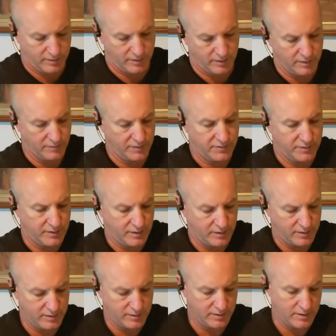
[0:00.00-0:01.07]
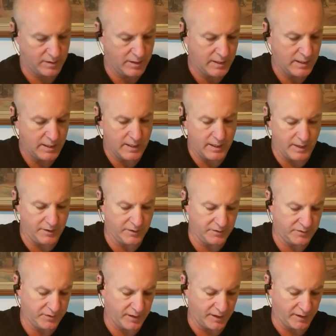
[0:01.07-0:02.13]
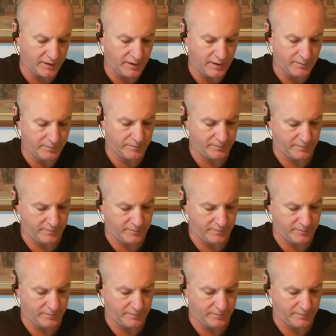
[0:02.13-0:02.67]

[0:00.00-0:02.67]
obviously, and just tighten it up.